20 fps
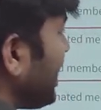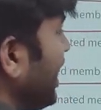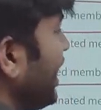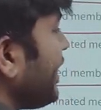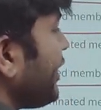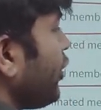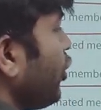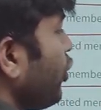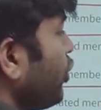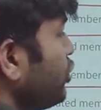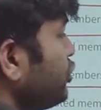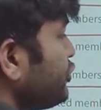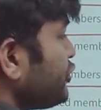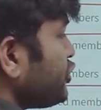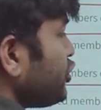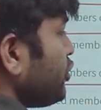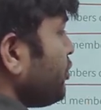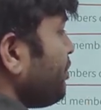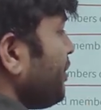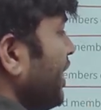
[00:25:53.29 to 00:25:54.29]
are
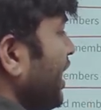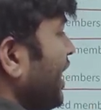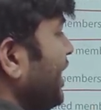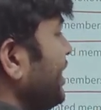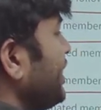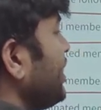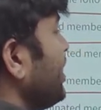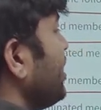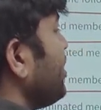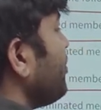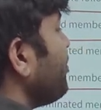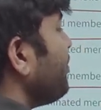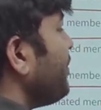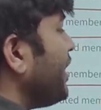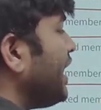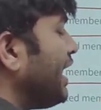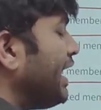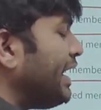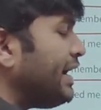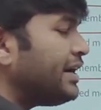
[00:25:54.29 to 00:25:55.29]
also part,
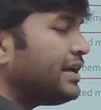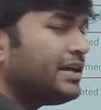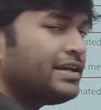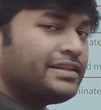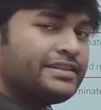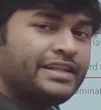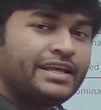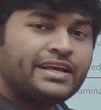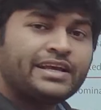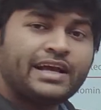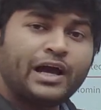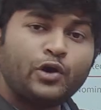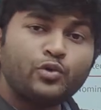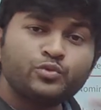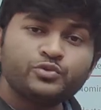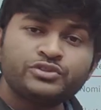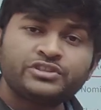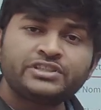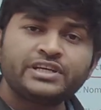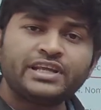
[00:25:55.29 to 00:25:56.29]
but the
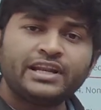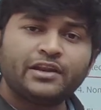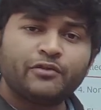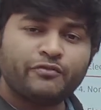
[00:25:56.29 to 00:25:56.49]
council,